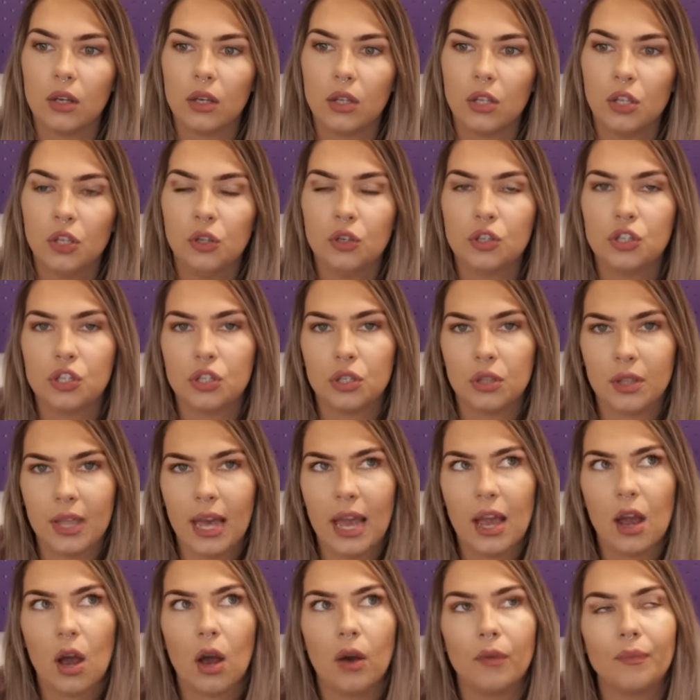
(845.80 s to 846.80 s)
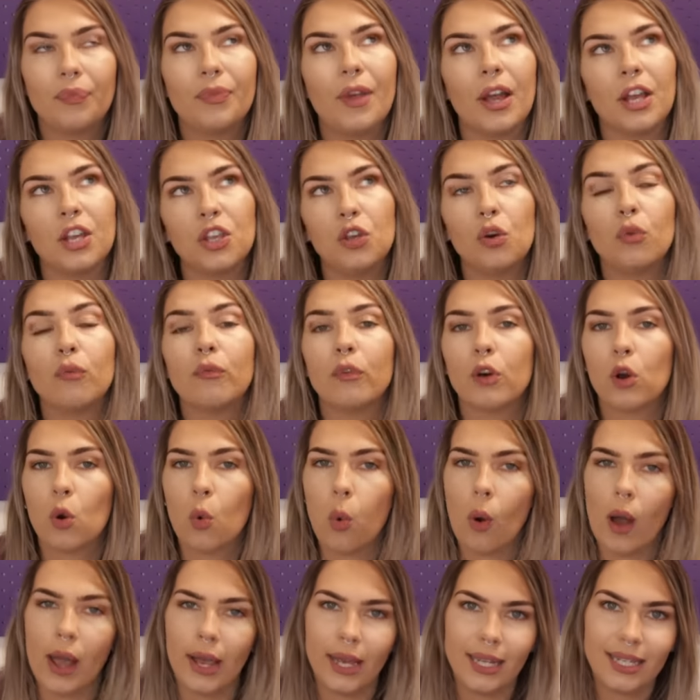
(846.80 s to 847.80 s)
you're
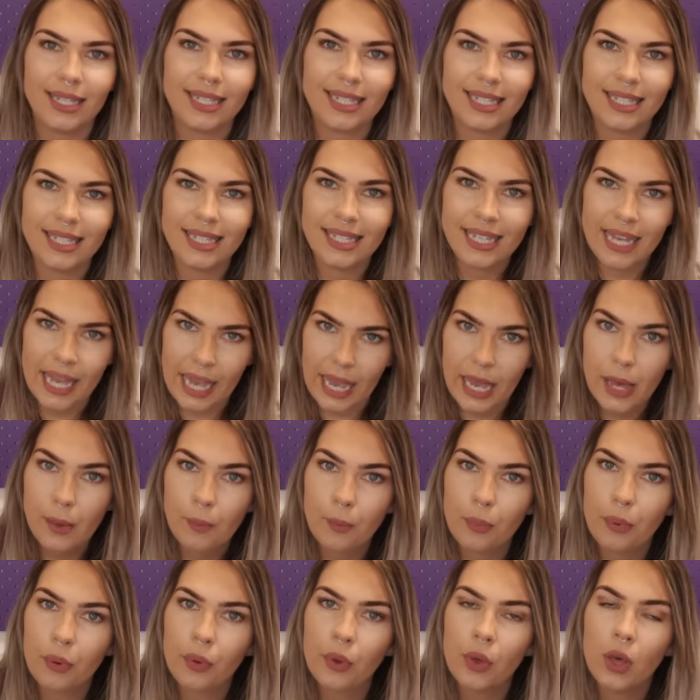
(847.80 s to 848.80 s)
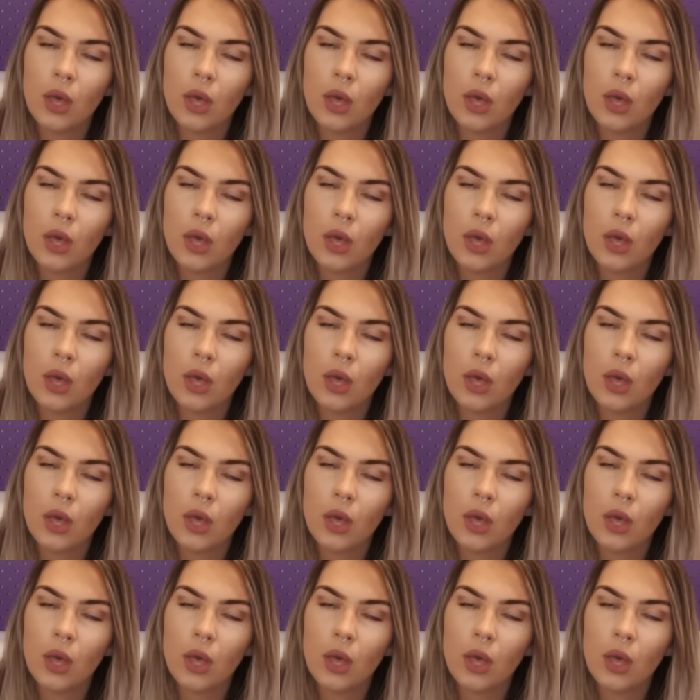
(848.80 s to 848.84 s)
required to tip,